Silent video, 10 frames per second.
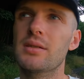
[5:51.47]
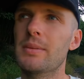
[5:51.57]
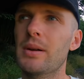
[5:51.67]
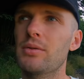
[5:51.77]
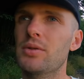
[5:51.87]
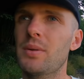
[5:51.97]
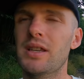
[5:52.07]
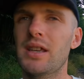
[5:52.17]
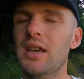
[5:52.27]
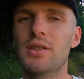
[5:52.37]
it was about
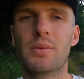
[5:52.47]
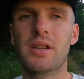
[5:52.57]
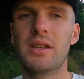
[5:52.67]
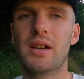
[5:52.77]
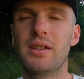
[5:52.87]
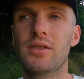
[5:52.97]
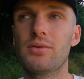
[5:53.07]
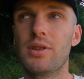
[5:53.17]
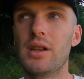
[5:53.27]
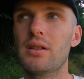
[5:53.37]
28, 29 in
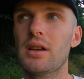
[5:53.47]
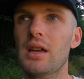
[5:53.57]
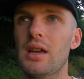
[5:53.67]
the rear,